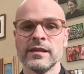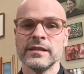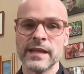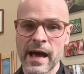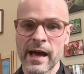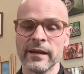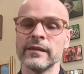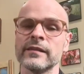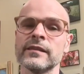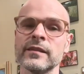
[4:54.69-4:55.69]

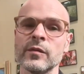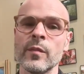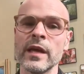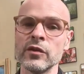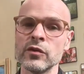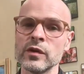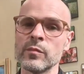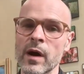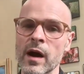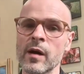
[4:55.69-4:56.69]
Dad, may you and
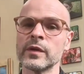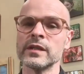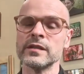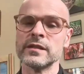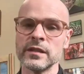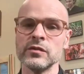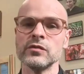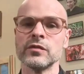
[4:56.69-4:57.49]
Mom continue